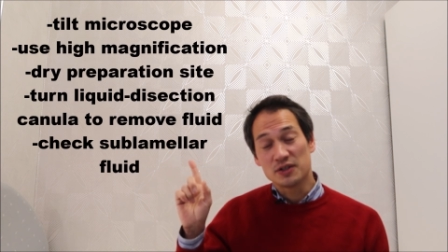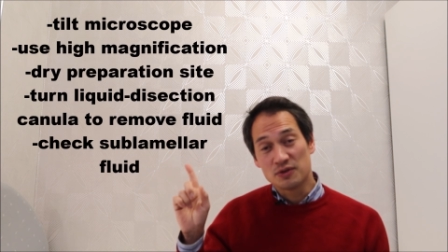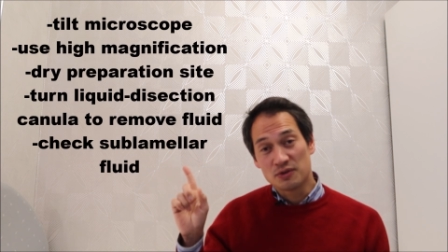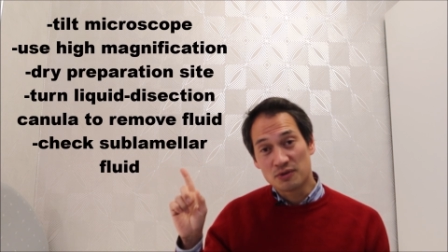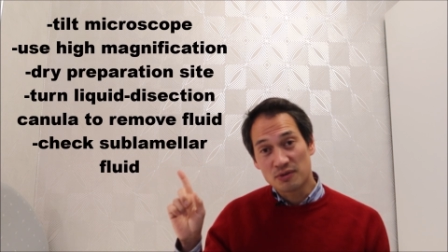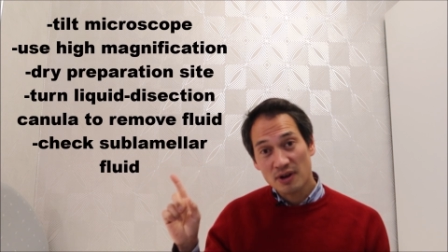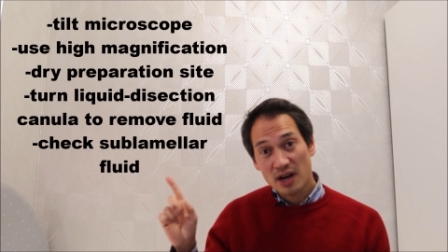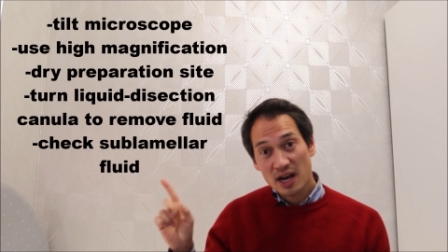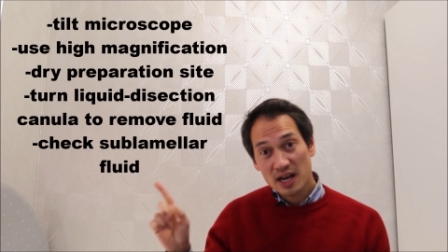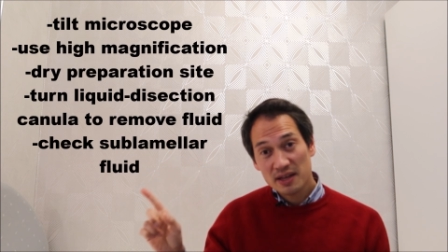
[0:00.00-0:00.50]

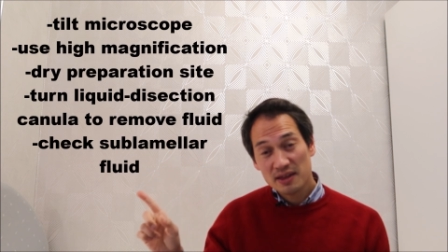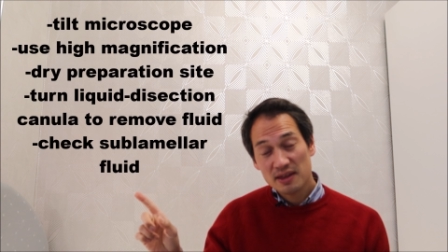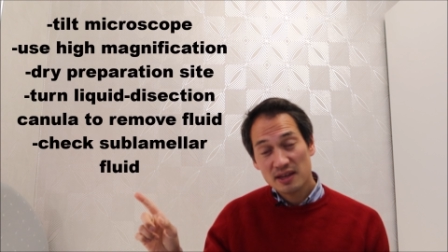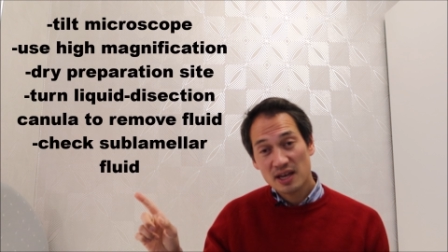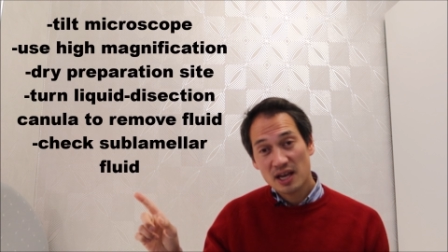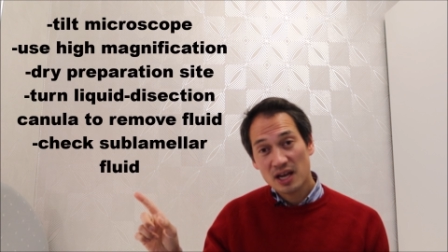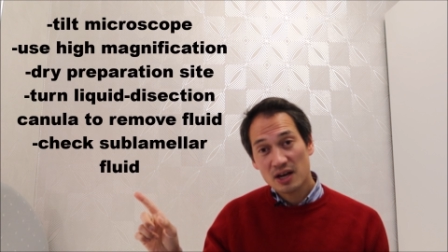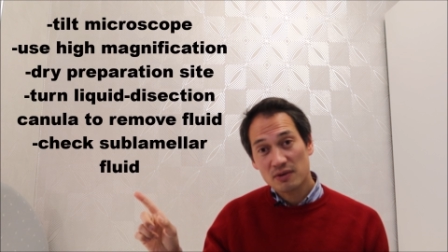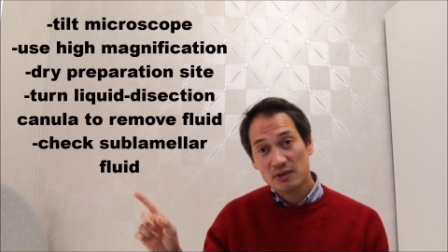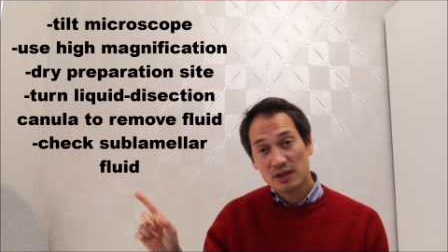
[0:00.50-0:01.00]
Dry
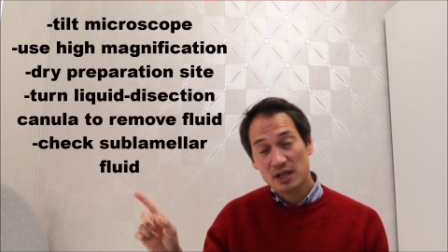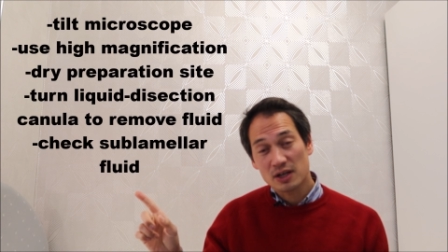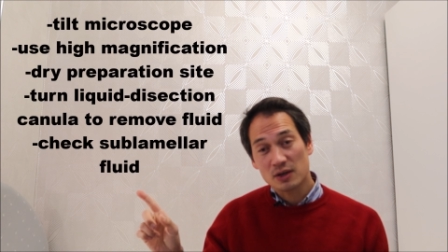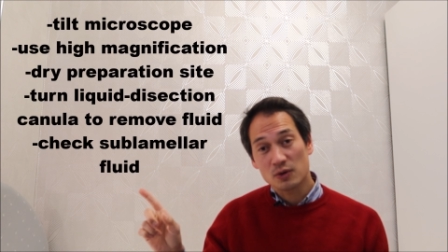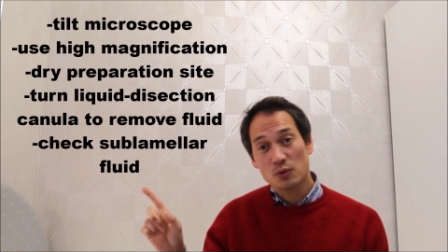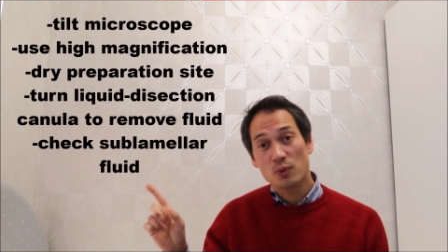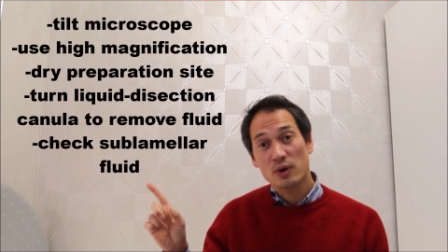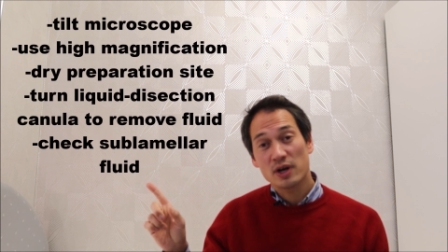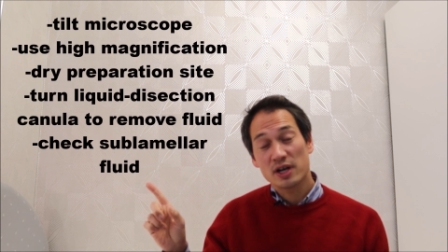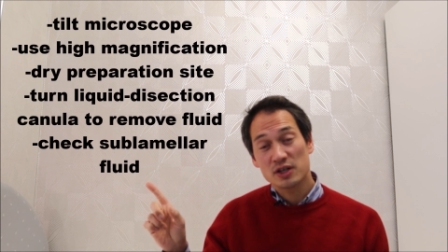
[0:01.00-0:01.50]
the area
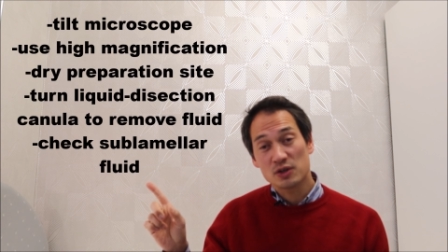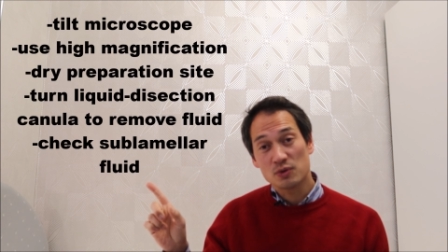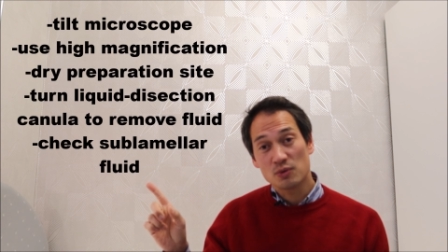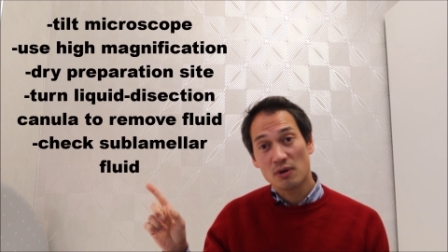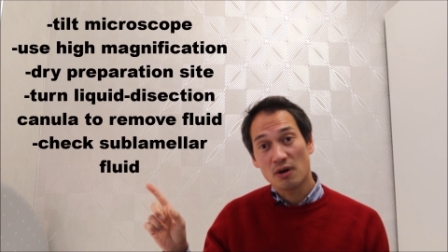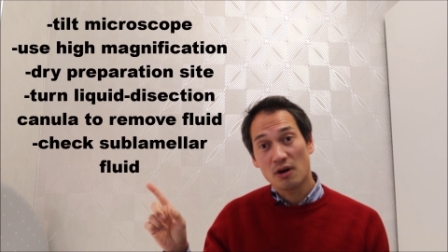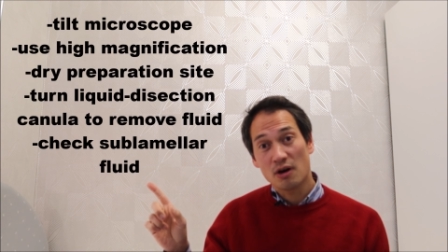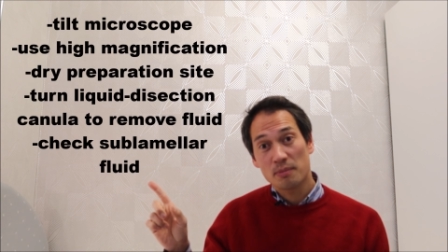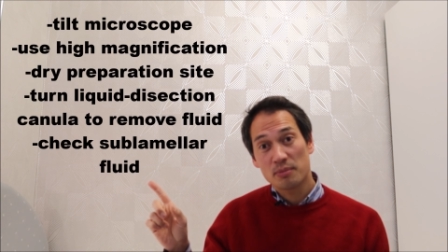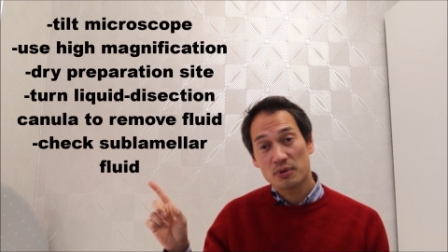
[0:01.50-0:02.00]
where
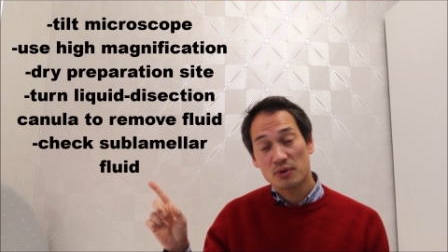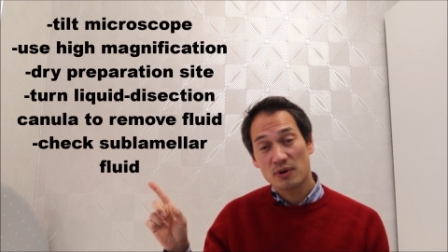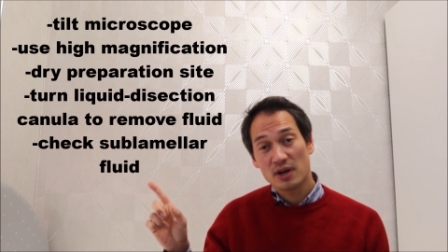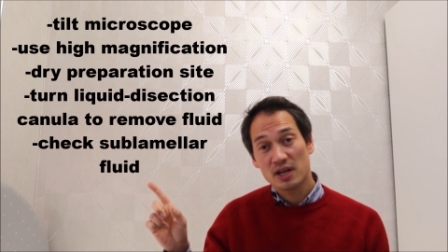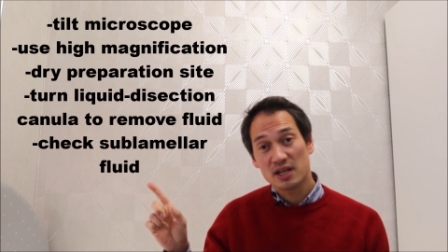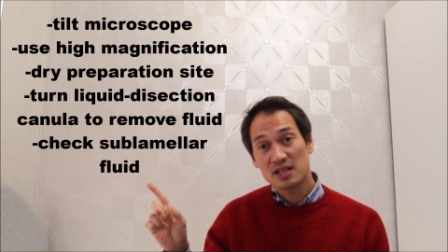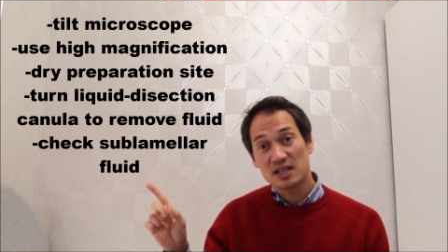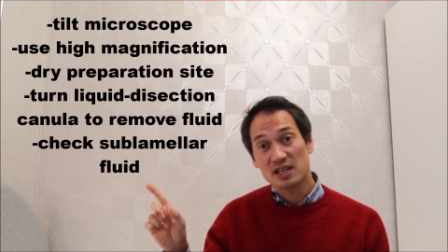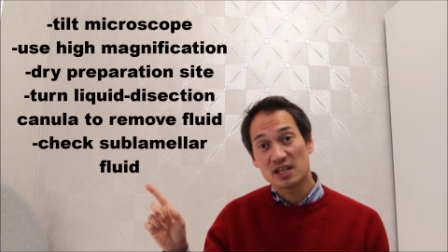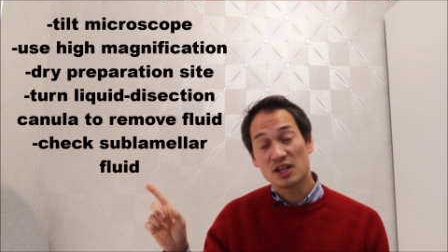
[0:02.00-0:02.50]
you are
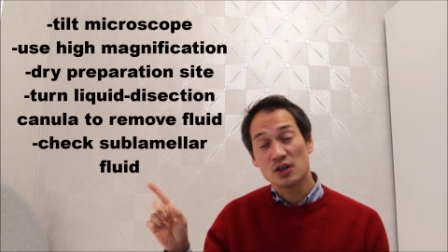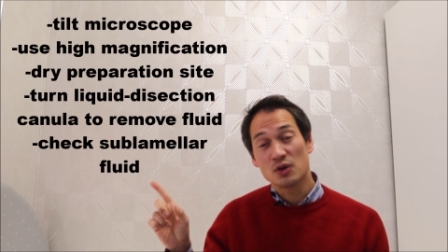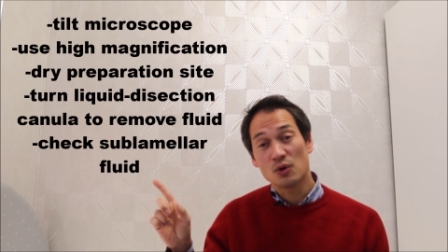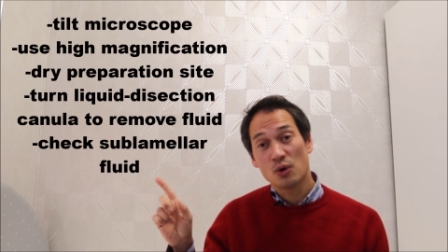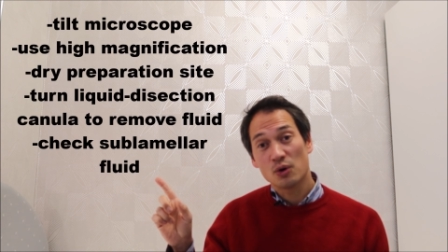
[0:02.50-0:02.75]
operating in